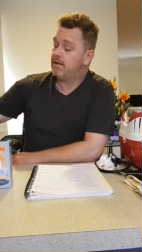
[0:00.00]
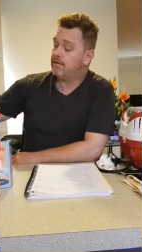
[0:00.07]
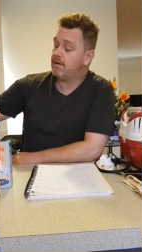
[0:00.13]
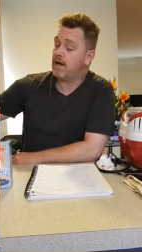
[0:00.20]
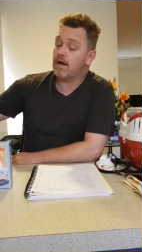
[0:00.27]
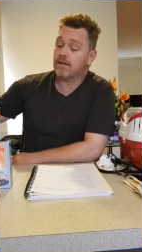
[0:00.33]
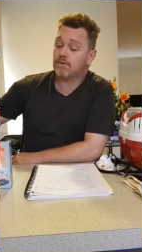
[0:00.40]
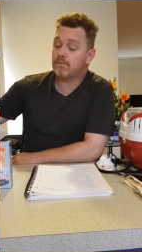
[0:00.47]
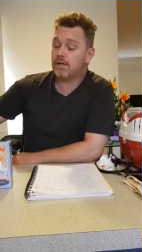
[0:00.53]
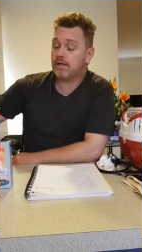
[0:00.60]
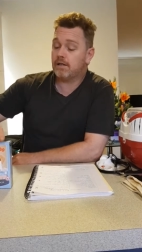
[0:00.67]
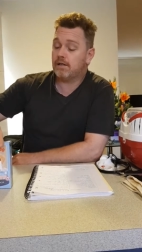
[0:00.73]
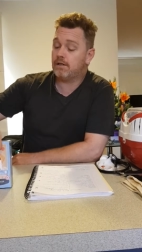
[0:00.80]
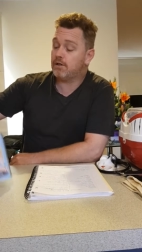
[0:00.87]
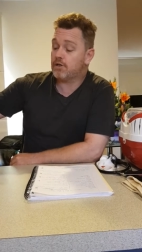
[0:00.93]
The other one
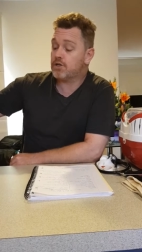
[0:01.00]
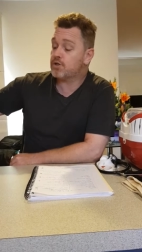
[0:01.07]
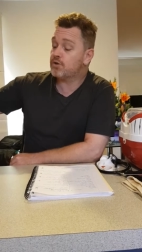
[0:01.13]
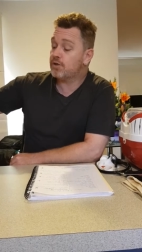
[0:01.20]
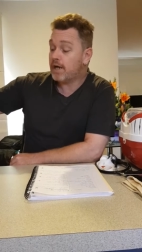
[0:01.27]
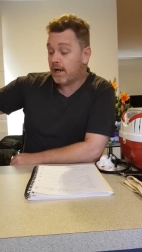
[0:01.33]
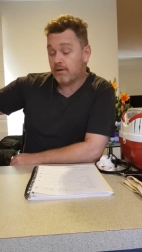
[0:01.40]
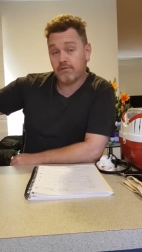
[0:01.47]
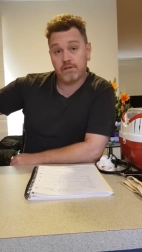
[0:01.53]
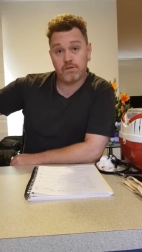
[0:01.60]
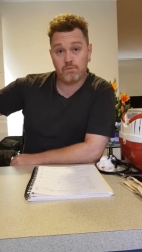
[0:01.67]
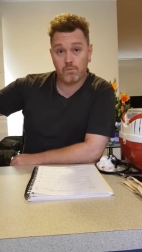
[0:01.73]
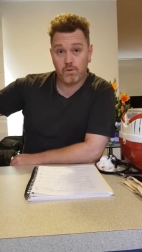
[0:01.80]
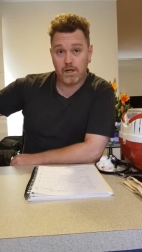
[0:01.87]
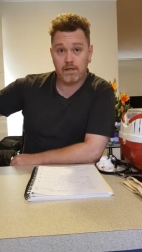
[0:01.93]
that you should have
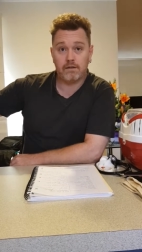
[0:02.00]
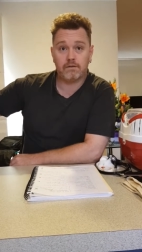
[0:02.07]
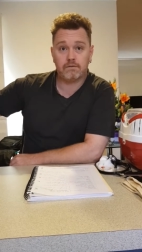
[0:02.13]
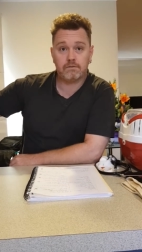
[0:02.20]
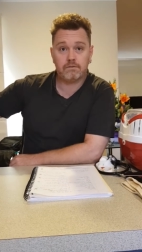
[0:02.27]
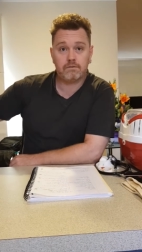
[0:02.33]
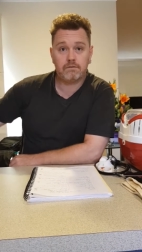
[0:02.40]
as well,